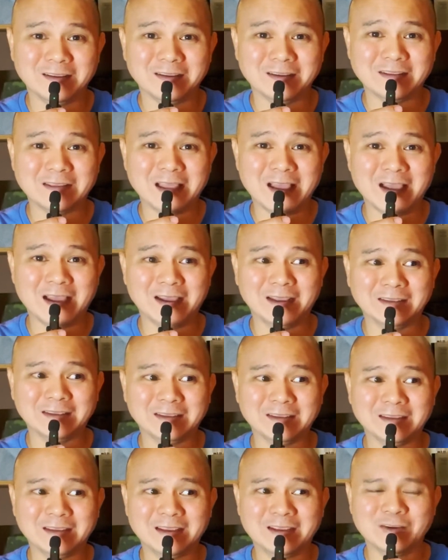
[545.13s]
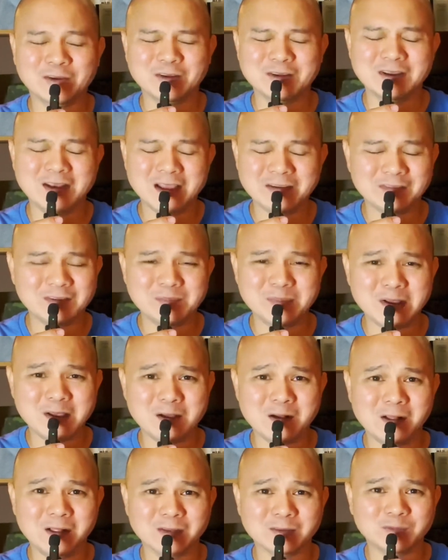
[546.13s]
that could never be
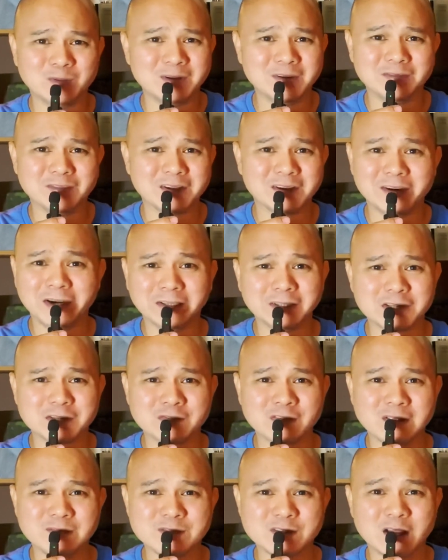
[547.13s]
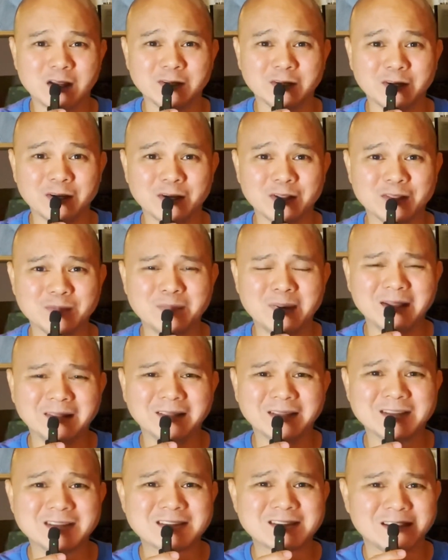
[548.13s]
called one of the greatest films on earth,
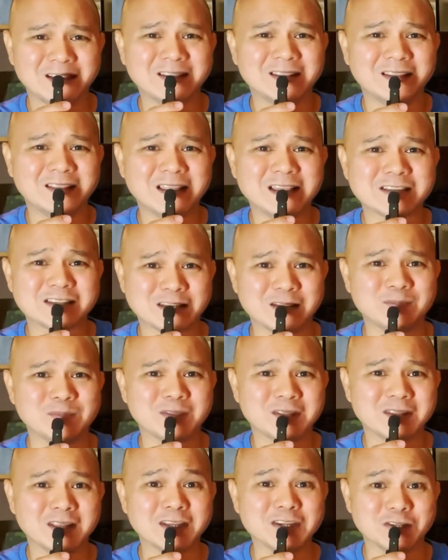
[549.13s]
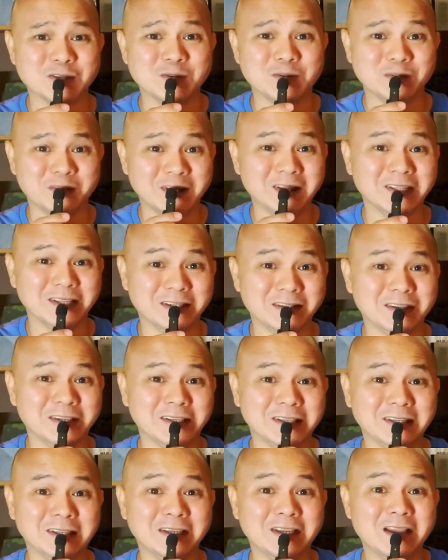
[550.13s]
but it's nonetheless something that you really,
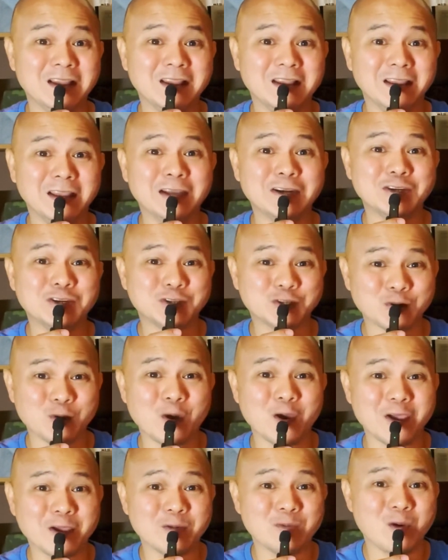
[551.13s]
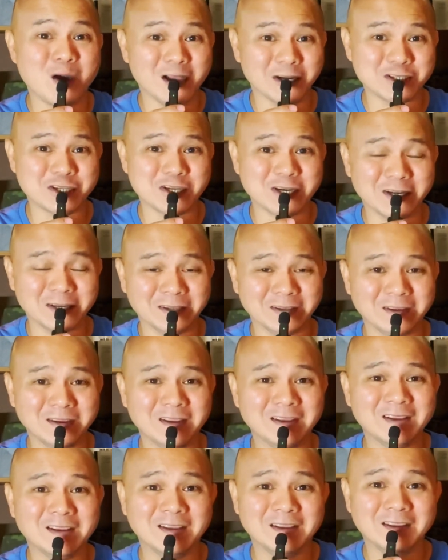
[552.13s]
really enjoy watching.
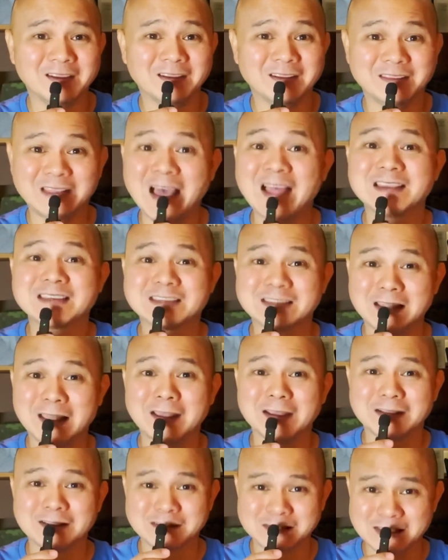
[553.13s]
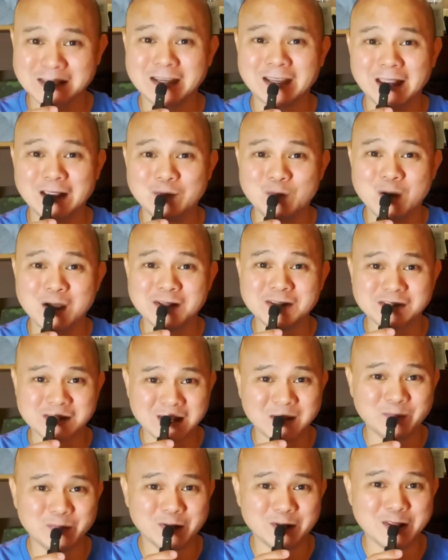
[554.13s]
That's like CK1
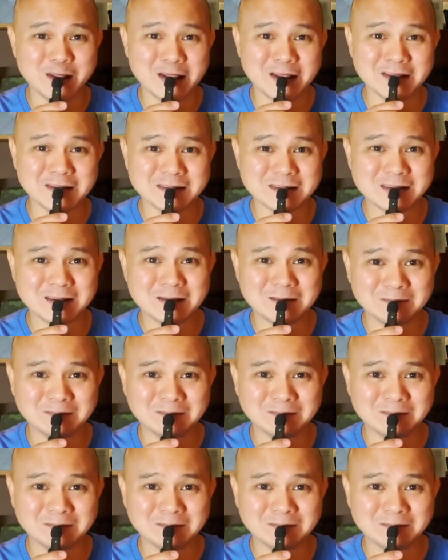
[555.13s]
Summer Days.